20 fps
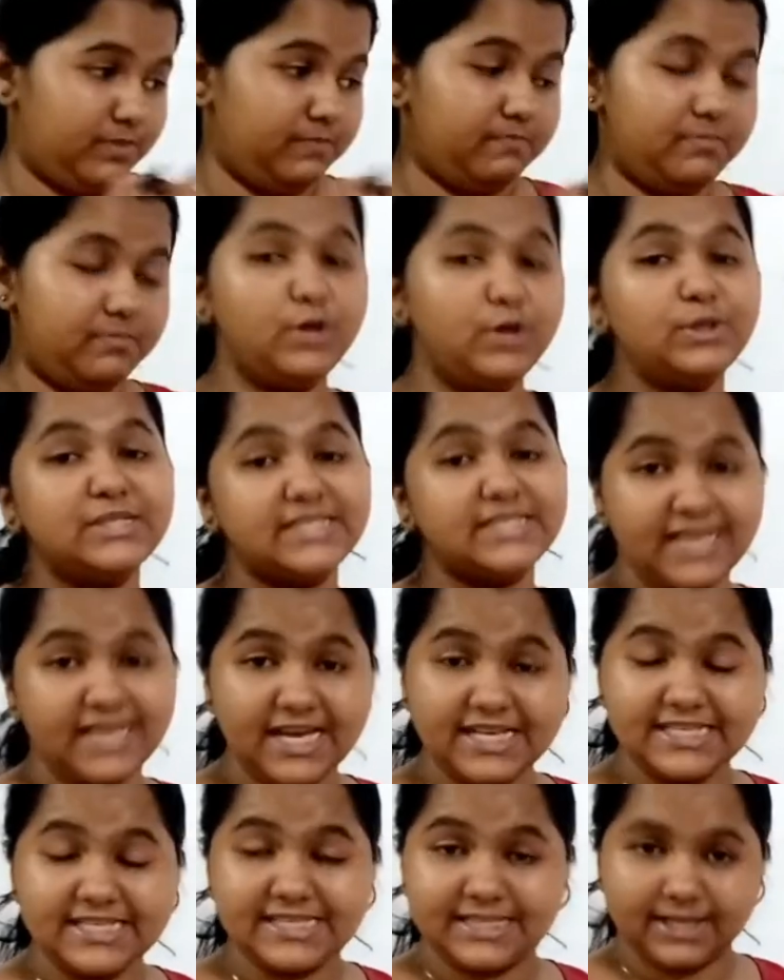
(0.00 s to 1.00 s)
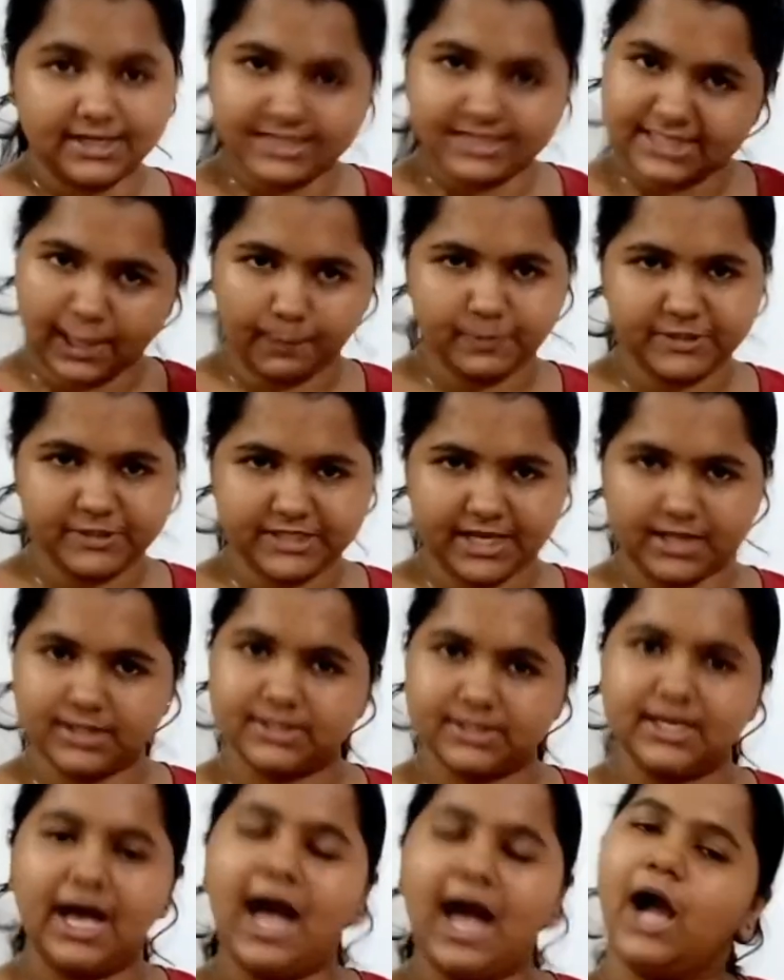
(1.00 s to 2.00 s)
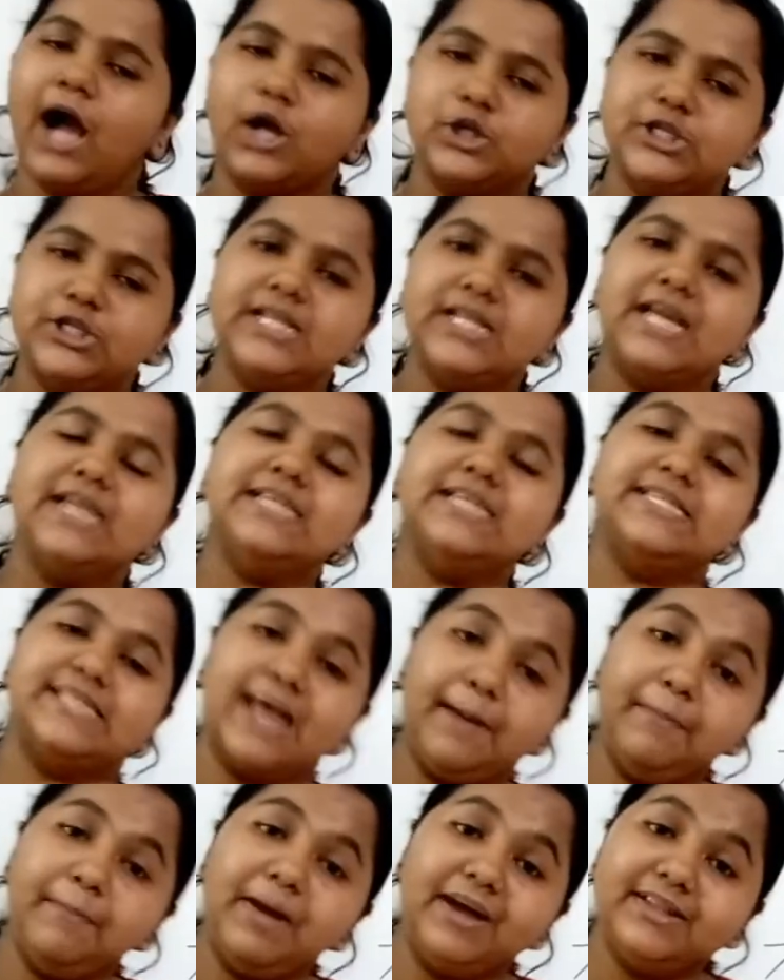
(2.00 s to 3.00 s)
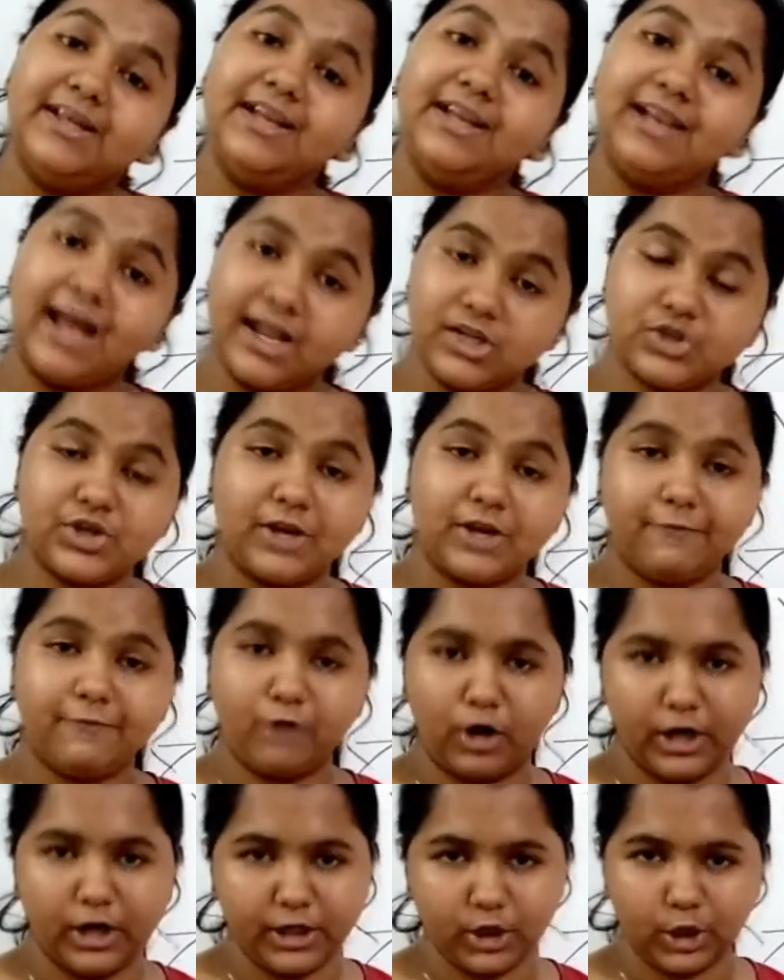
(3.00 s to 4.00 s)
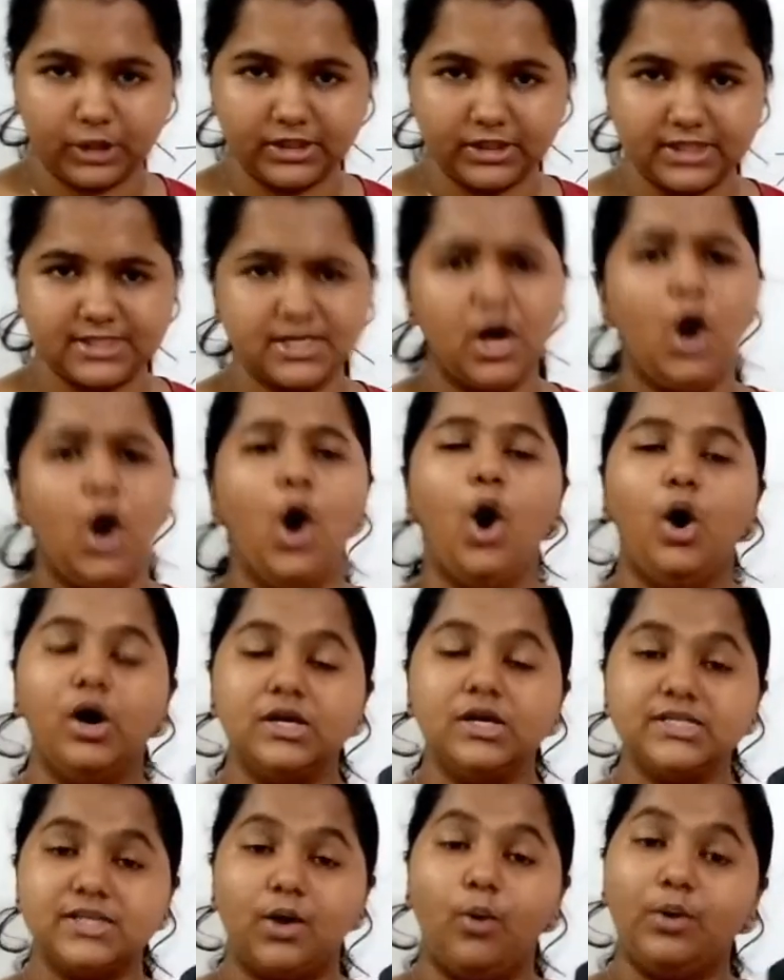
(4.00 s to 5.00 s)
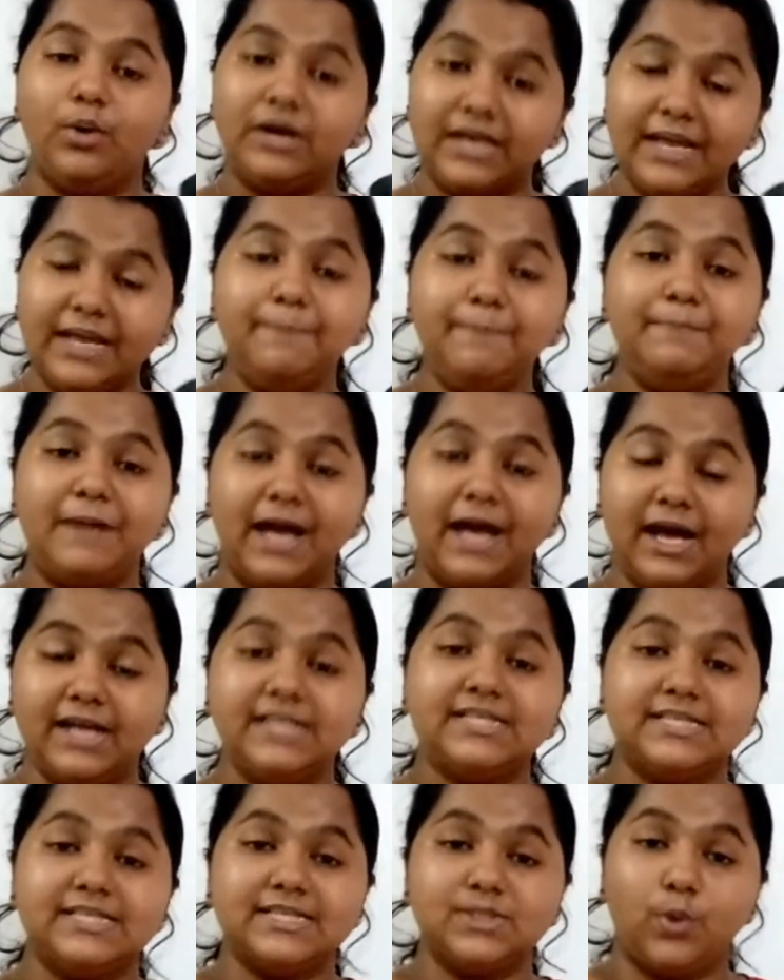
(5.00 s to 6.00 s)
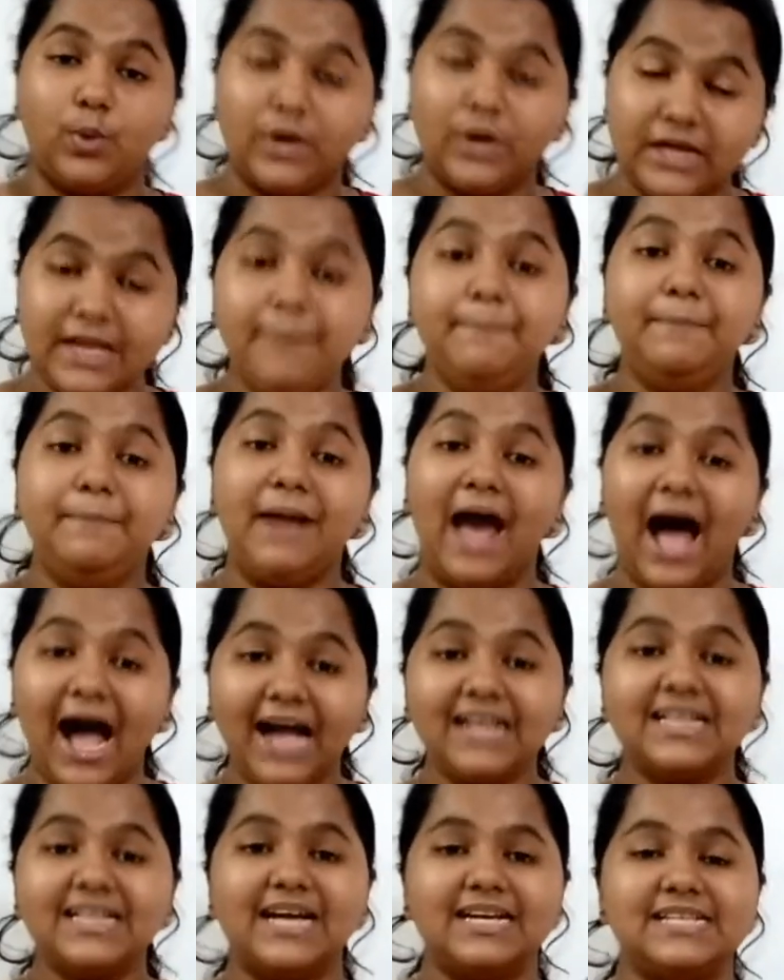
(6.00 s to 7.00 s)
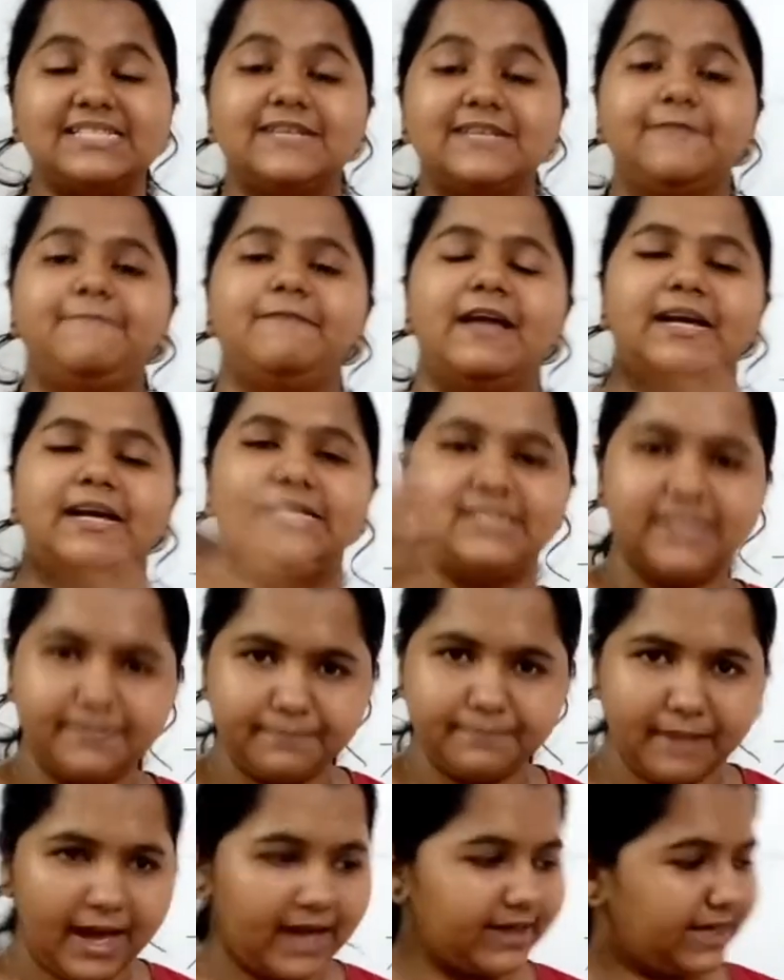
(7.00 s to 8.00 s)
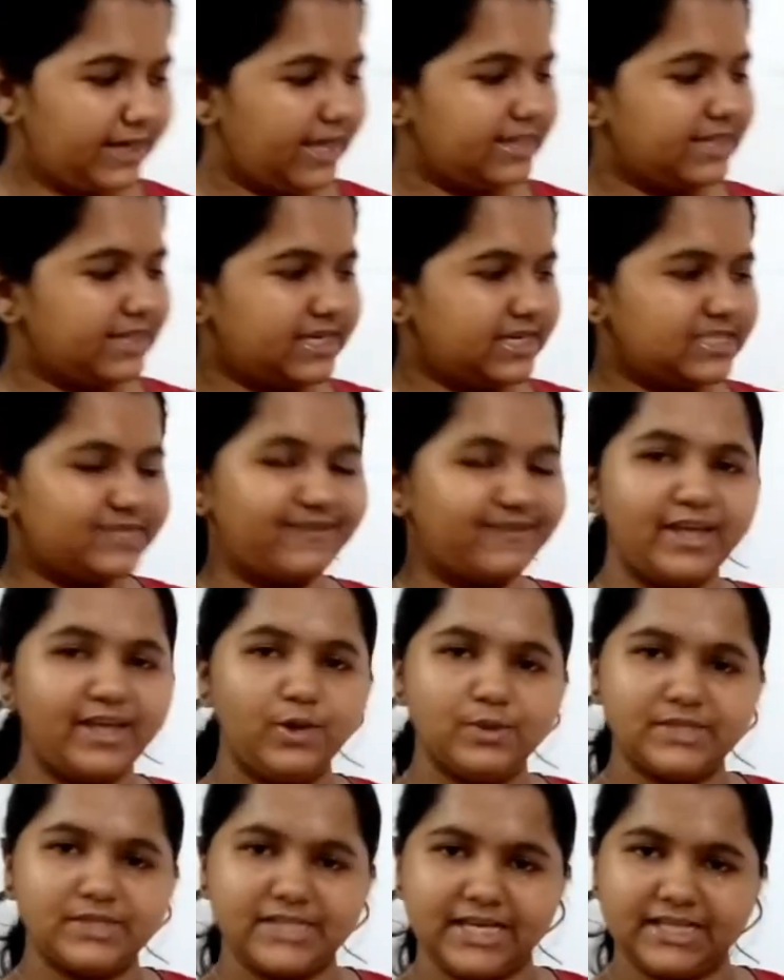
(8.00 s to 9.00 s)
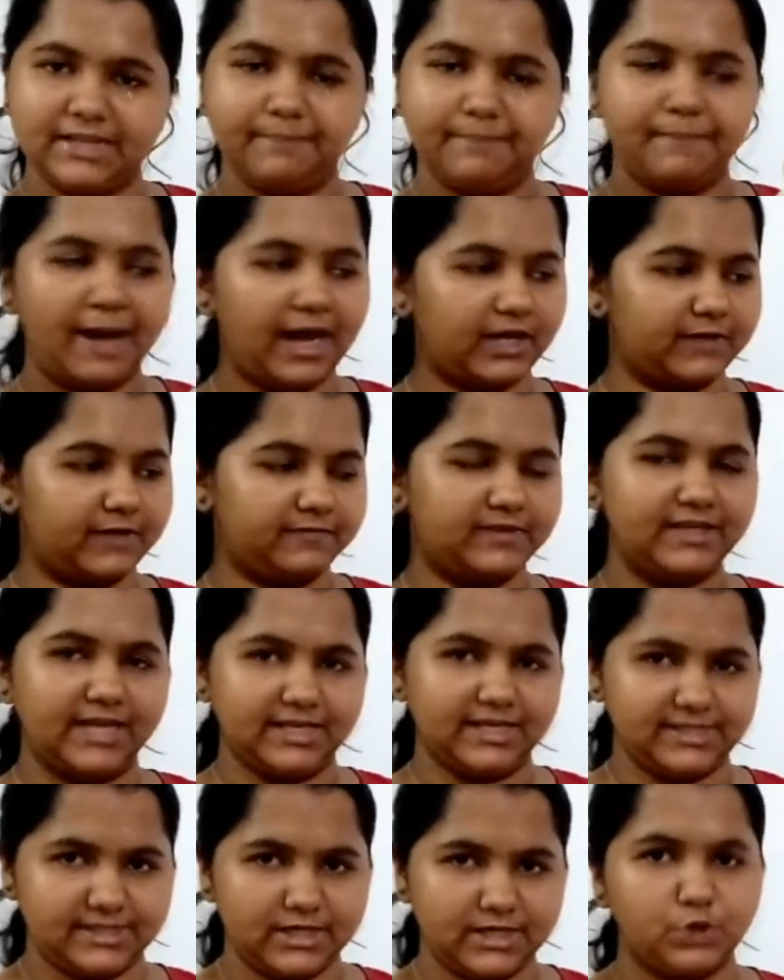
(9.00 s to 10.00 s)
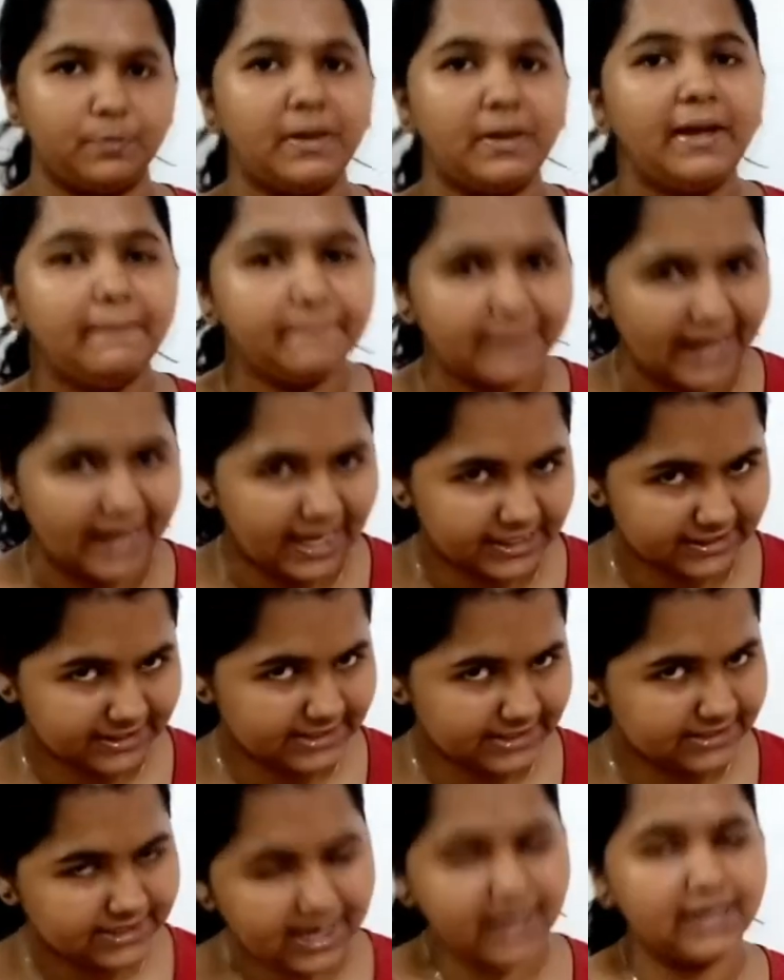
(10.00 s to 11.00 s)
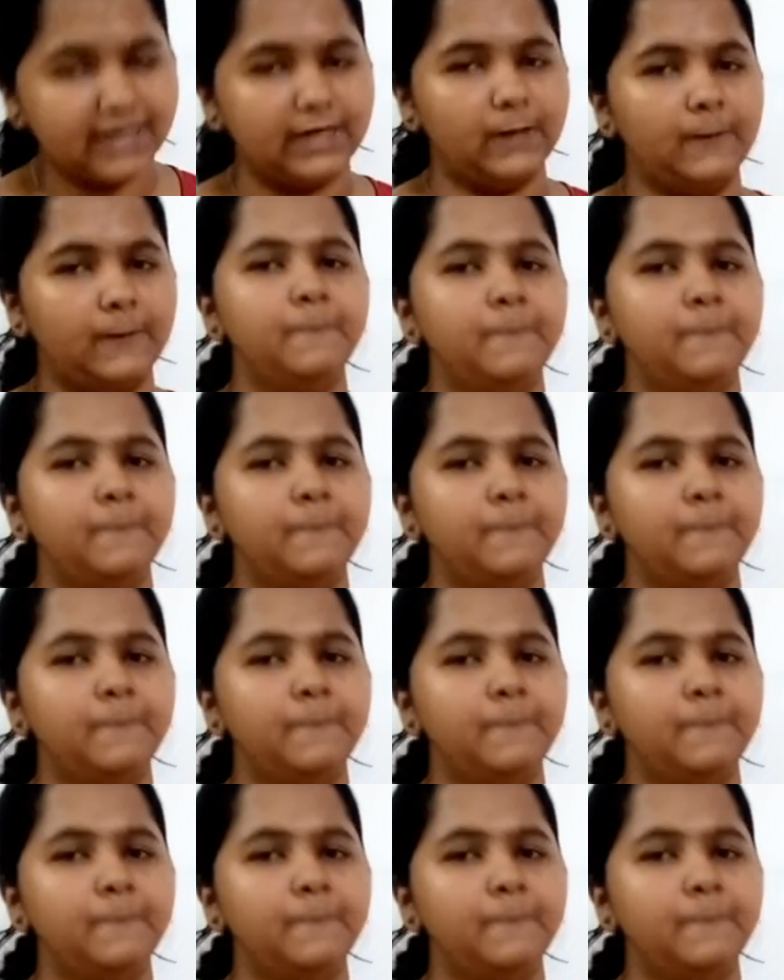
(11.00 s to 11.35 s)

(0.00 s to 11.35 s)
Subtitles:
you see a substance, actually there is some other light ray falling on this. It is only black that is reflected back, and that is why you see the back of the duster to be black in color.